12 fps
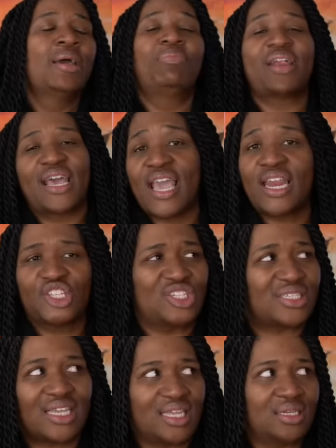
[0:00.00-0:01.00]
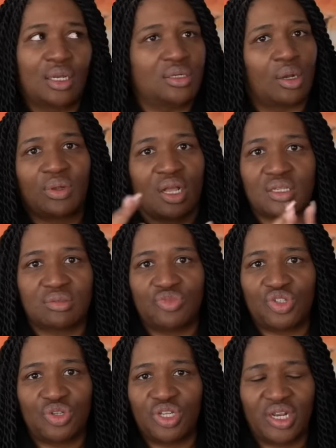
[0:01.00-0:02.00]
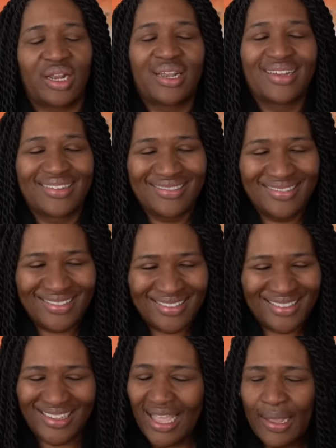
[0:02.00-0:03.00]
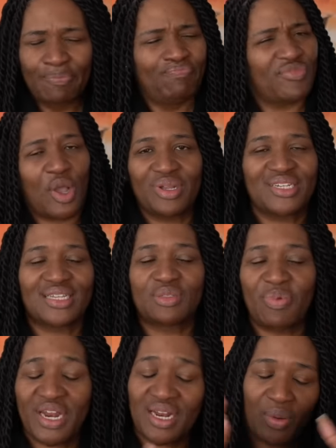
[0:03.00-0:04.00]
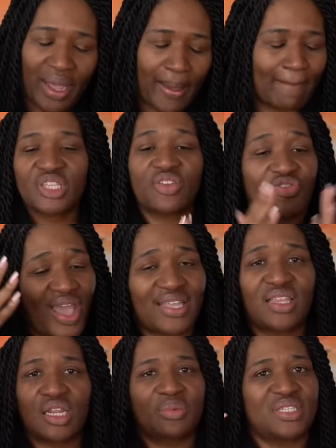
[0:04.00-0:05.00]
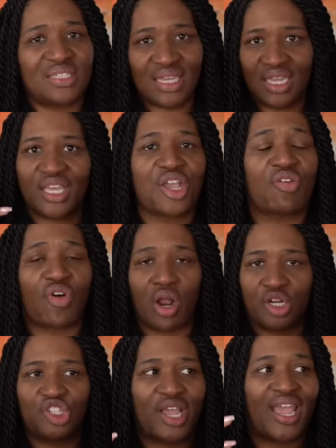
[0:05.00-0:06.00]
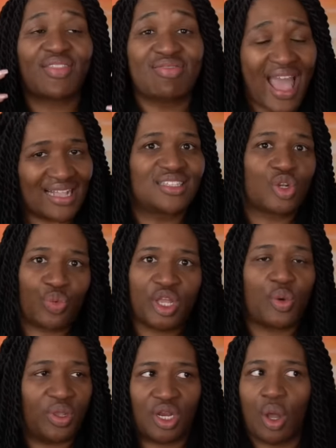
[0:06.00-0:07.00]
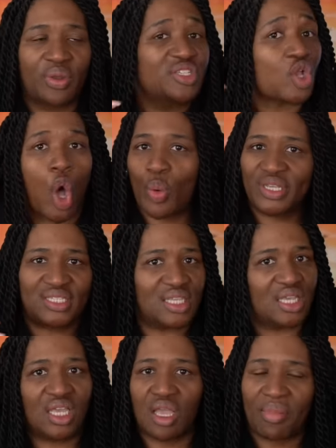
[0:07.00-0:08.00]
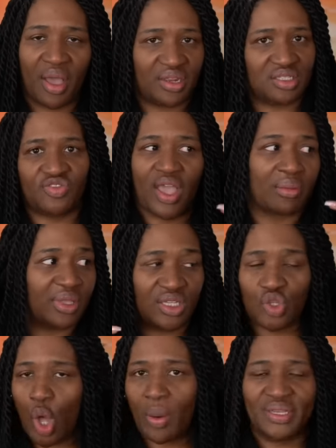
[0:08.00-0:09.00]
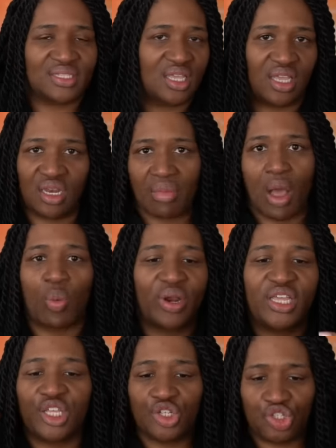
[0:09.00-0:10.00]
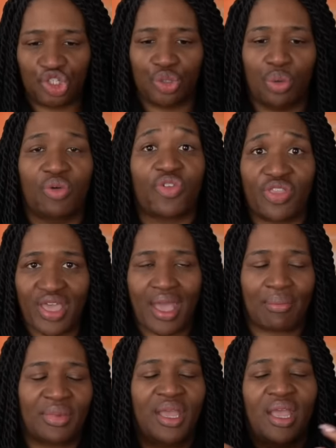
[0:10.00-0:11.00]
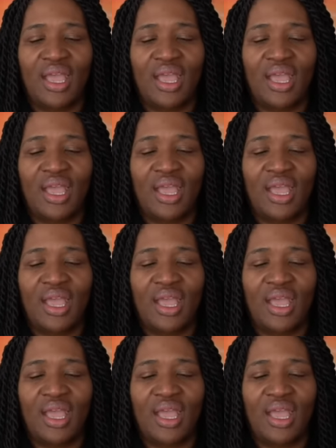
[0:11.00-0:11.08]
But I get it. She's like, no, no one calls him junior. No one does. But anyway, the fact that he was thinking of R J, and that's the Rick we know. He's always thinking about his family. He's always thinking about what he can do for them.